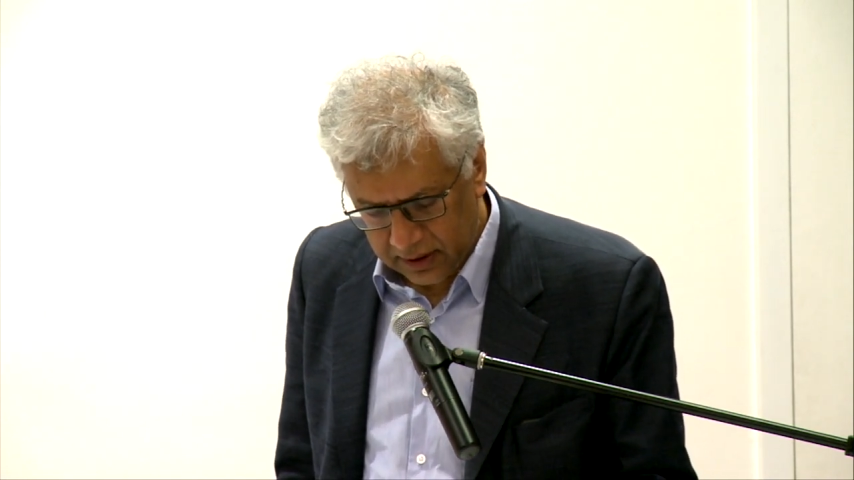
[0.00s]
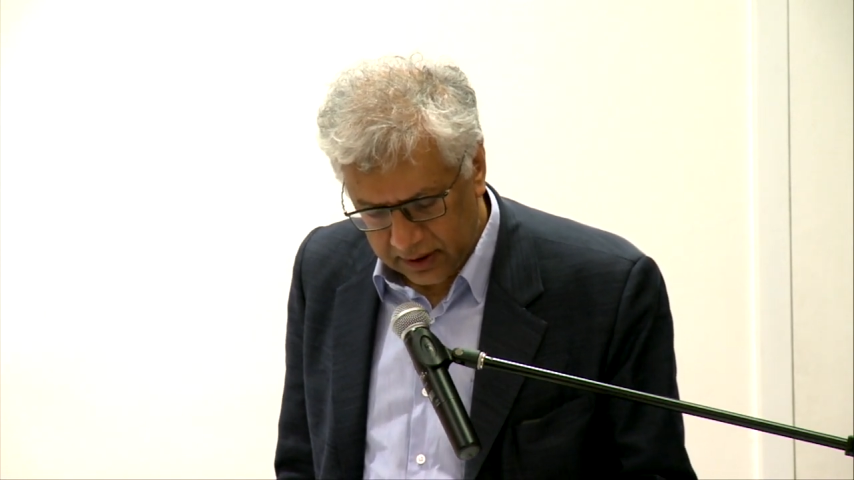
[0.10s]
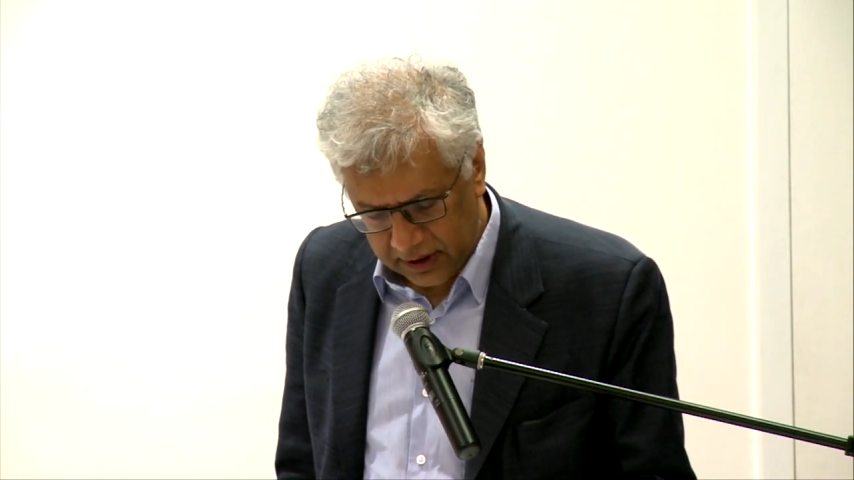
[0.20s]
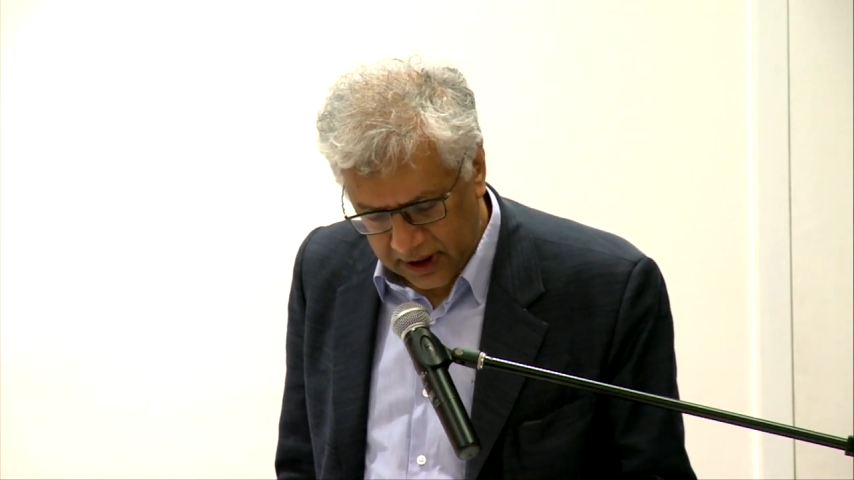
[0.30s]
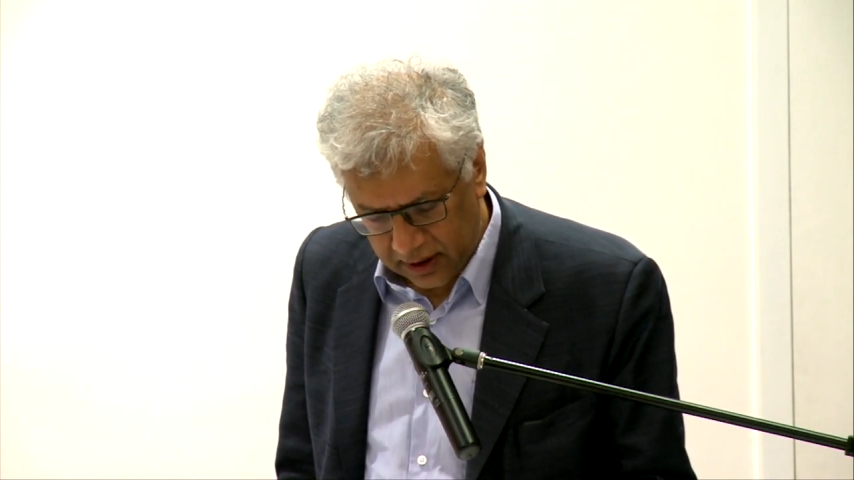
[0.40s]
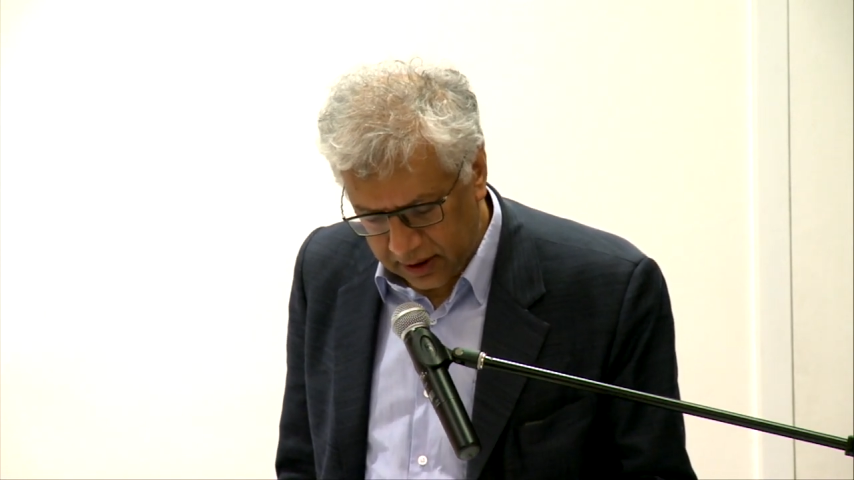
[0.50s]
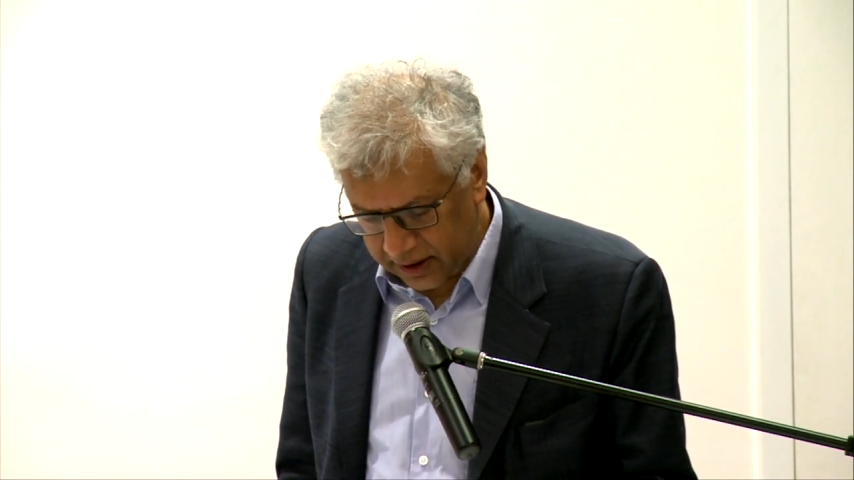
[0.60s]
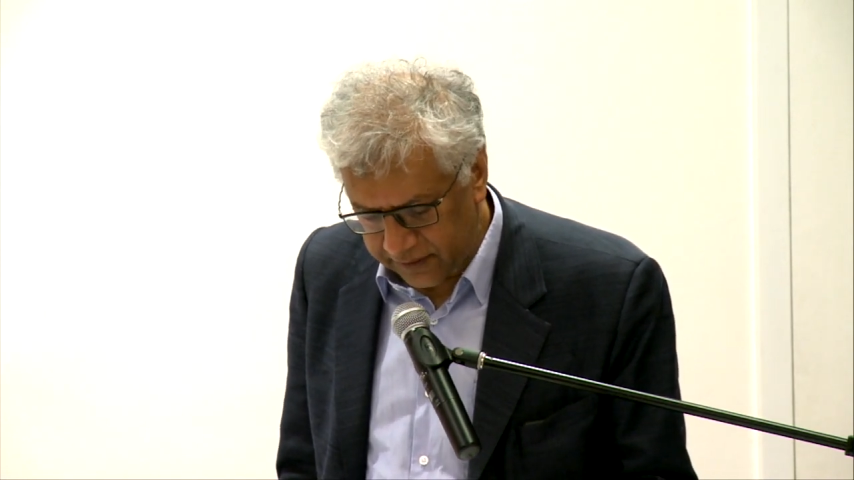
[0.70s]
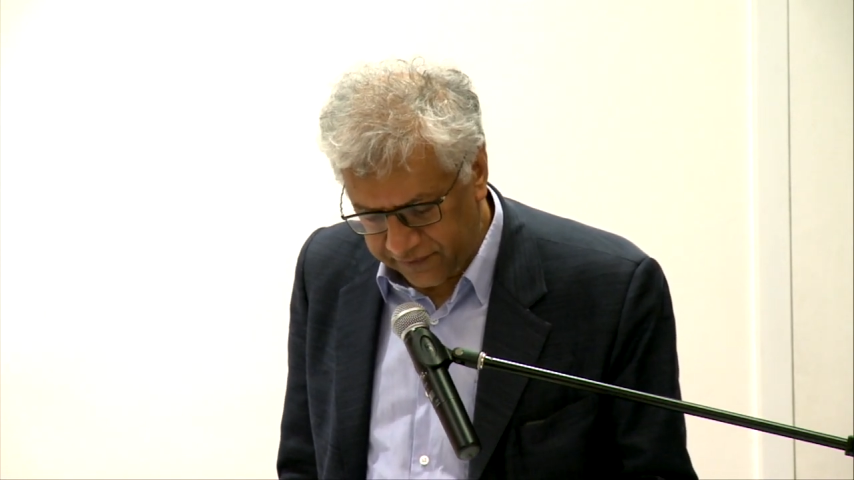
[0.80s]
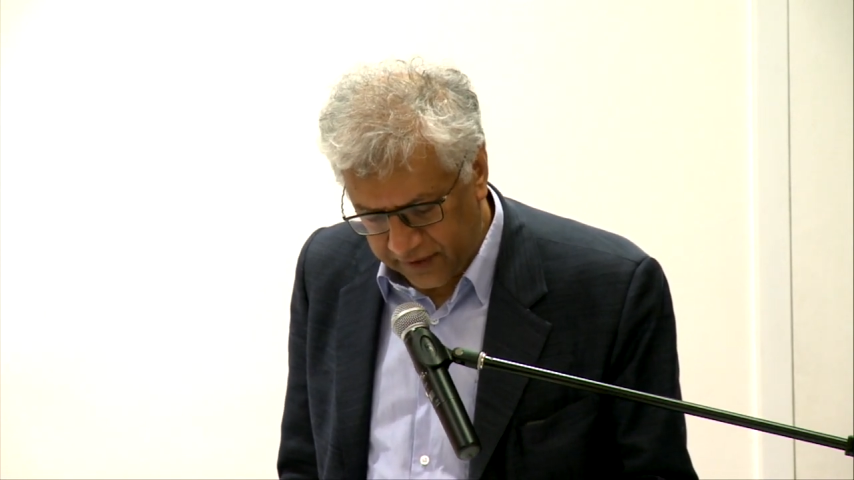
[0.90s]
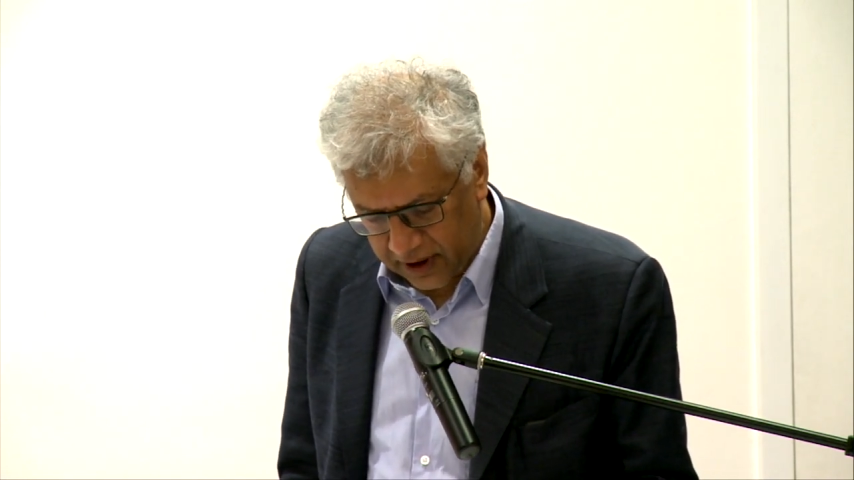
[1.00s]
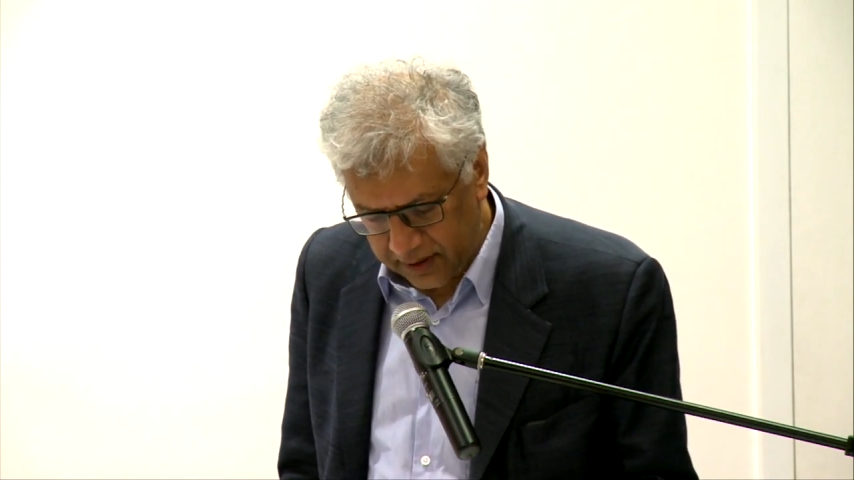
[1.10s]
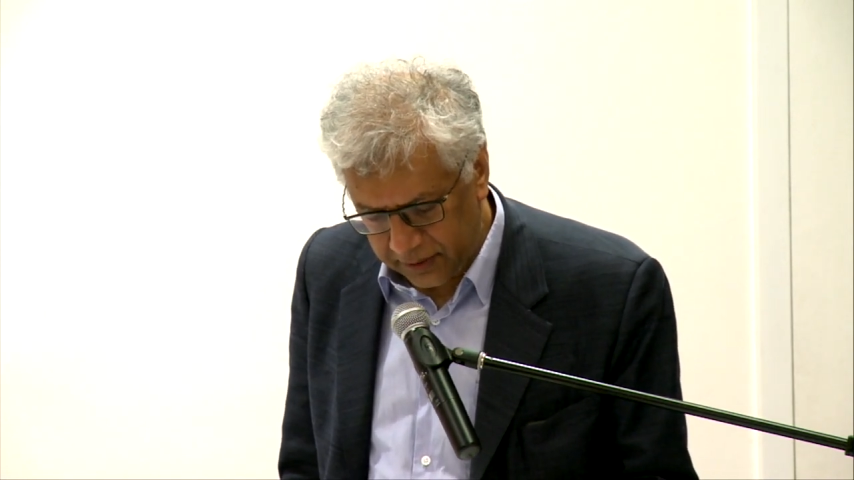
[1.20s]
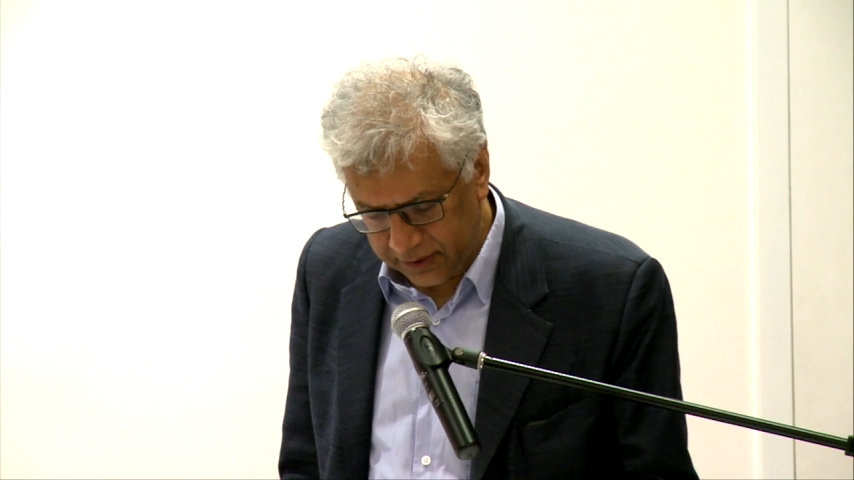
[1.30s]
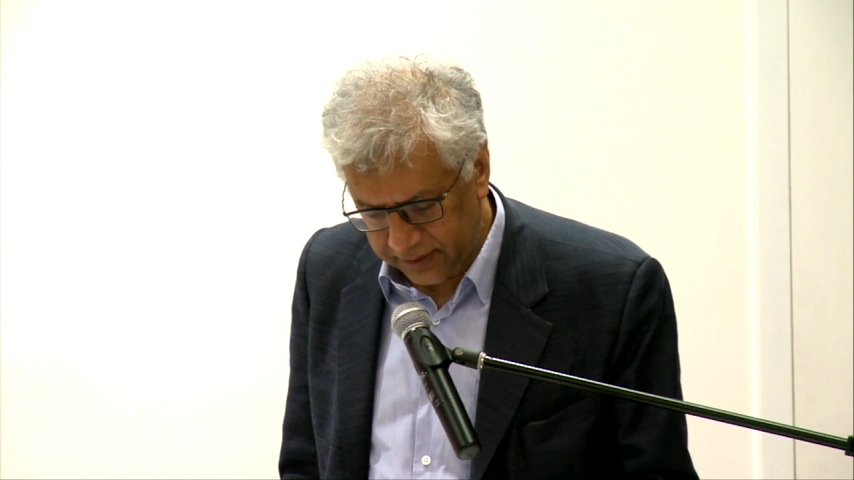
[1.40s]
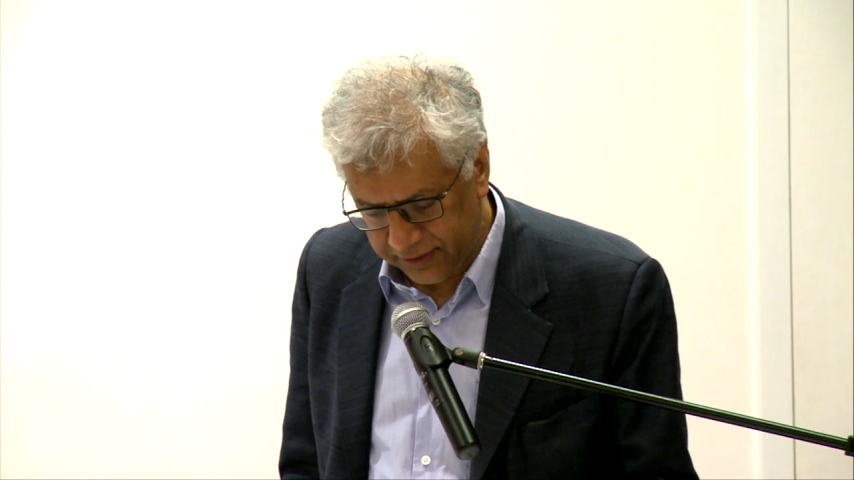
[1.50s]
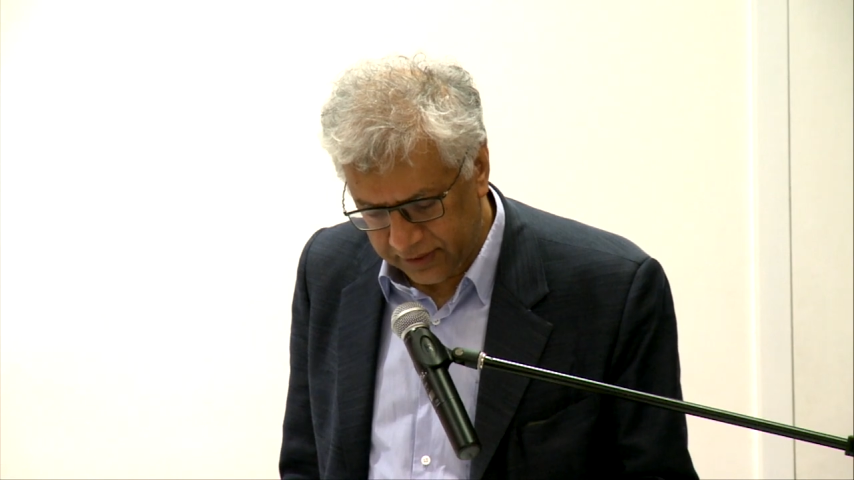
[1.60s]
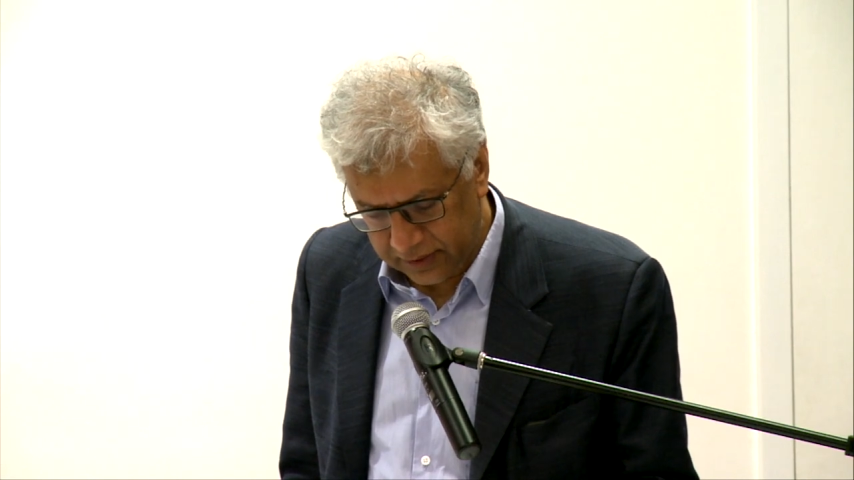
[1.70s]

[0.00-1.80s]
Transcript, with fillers: The delicate fibers